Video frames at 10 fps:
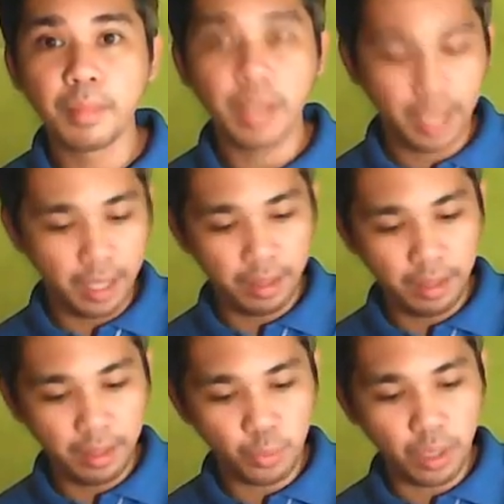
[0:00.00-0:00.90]
and
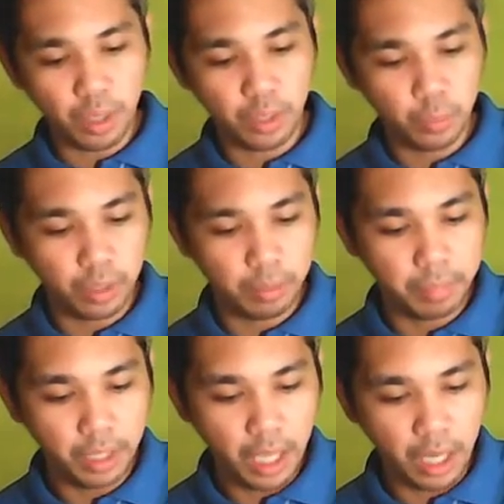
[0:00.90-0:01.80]
this one will be
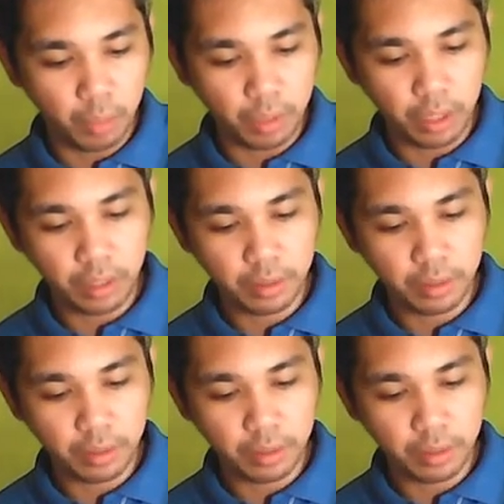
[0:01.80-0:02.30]
our